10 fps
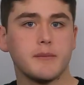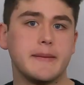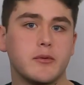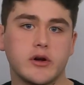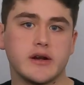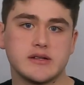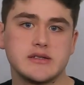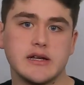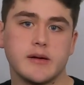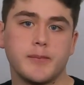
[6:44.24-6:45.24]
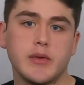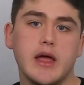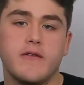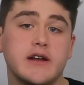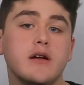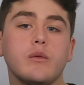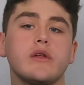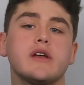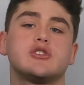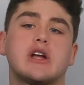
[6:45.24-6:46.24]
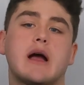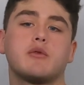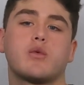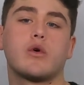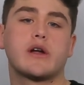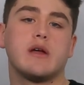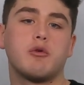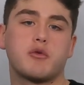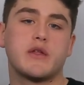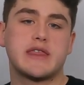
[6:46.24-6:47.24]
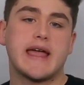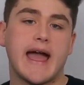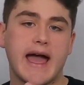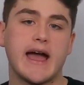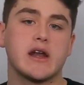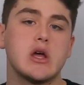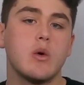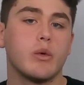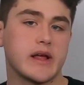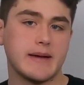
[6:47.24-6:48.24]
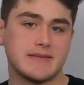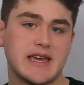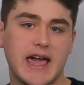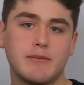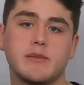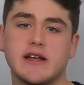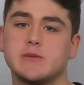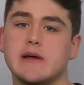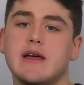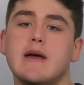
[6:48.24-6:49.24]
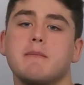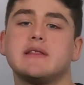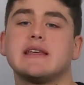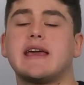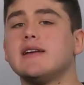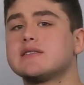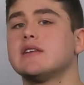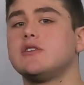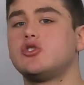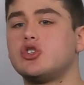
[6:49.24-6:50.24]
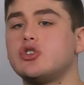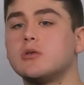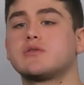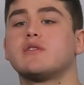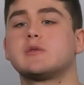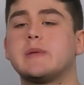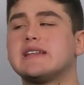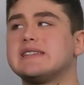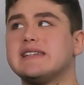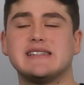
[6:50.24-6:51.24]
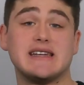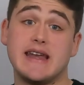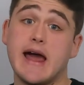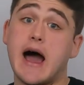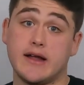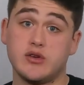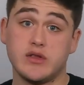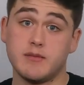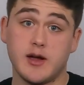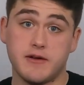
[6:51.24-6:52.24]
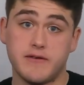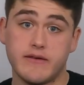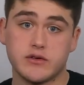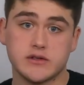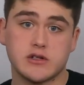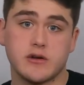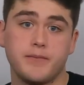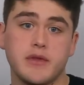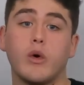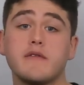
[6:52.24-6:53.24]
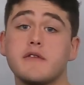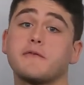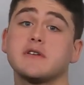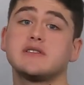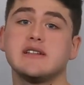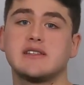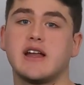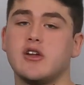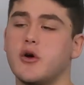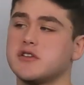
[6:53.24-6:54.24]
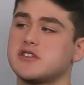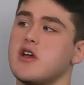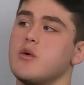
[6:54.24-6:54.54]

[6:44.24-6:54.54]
people couldn't see them. They did a really good job with working with what they had when it came to cable management, but the case they chose for this PC did not do them any favors. One of the first things that I noticed